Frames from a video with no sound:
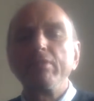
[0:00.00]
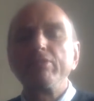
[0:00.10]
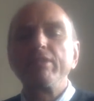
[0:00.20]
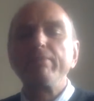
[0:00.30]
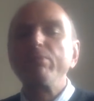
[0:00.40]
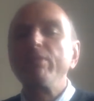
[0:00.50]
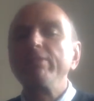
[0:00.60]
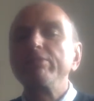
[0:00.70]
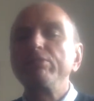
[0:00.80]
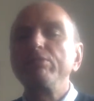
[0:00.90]
Chapter 1
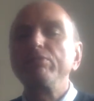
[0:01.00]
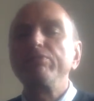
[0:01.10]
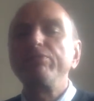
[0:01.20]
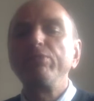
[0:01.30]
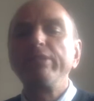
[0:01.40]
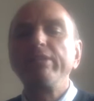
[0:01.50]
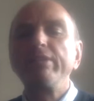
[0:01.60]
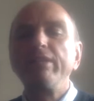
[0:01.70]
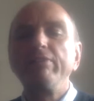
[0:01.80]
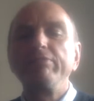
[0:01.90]
is called Falling
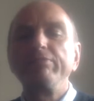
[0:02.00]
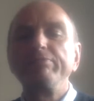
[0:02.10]
in Love.